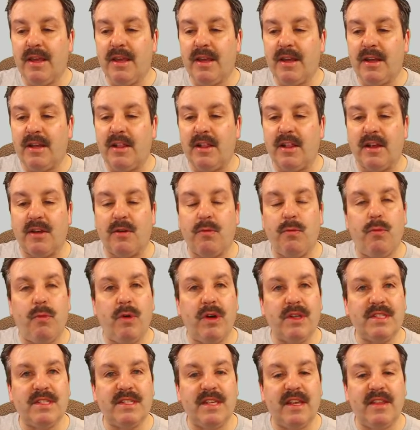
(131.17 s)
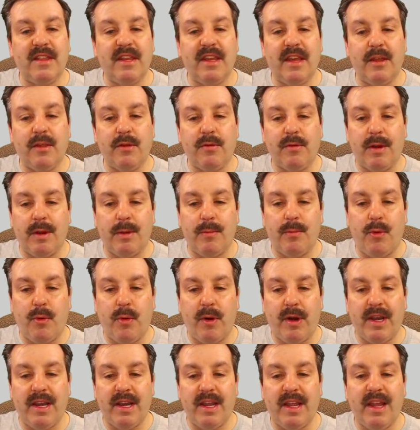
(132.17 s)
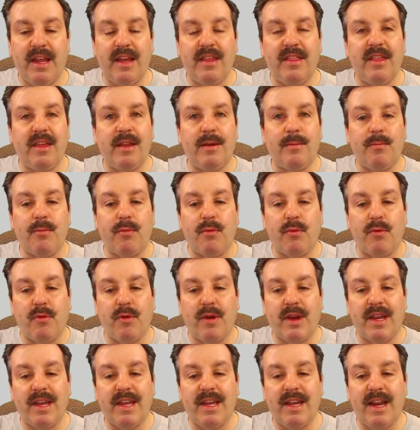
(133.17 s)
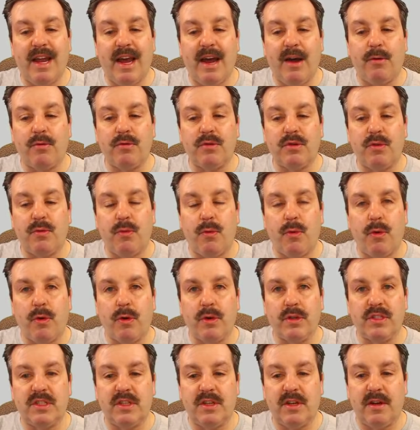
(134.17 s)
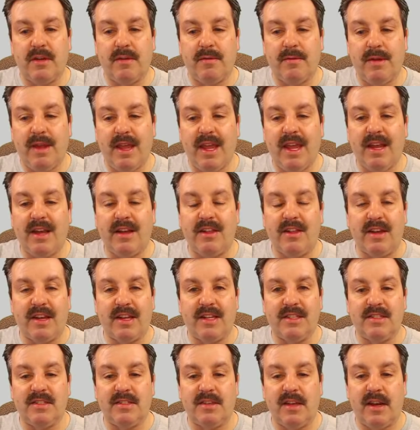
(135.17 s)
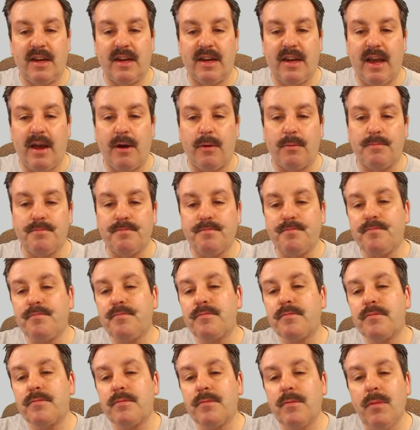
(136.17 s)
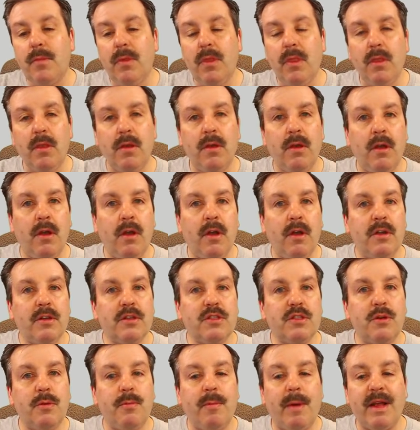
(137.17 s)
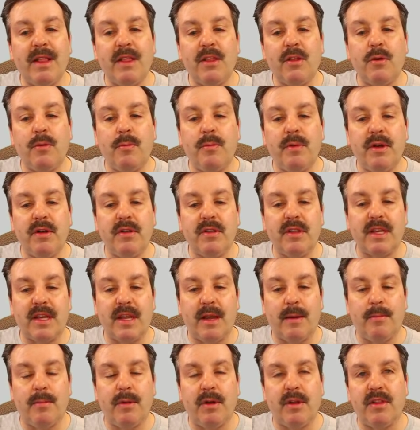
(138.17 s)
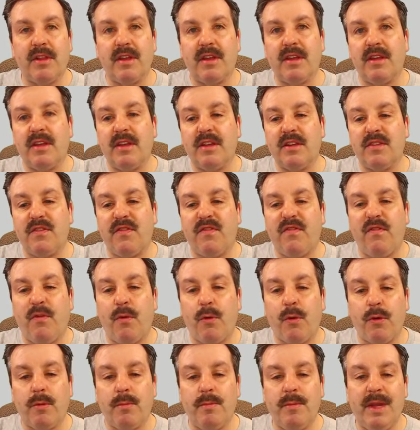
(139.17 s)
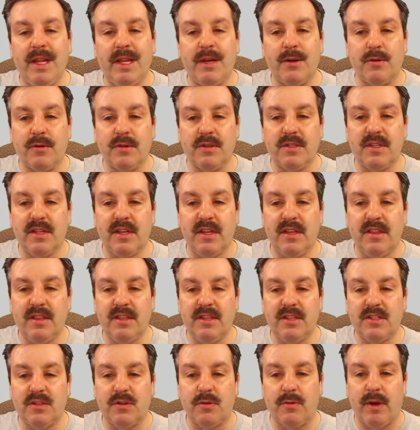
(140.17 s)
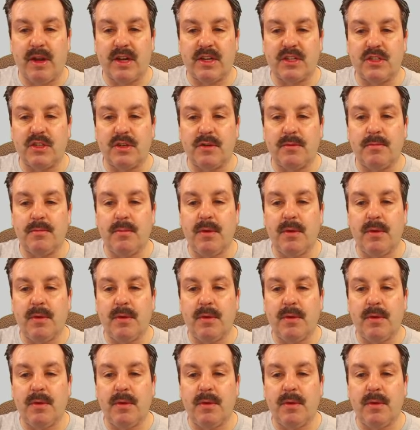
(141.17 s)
click once on the other endpoint, and then bring it out towards you and click and set it down. So my little building I'm building is four meters in this direction.